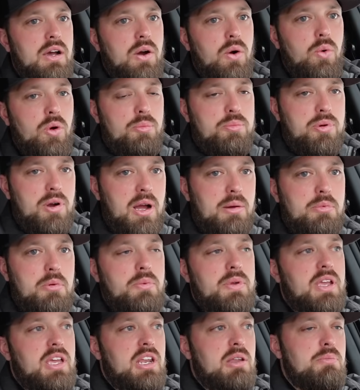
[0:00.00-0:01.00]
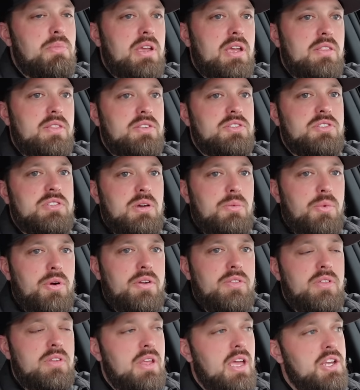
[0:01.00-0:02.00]
we're probably going to be in
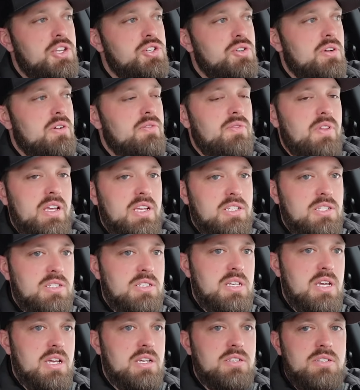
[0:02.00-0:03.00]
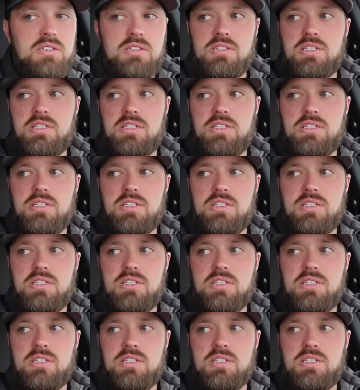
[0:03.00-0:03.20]
somewhere in the nature of like $6,000 to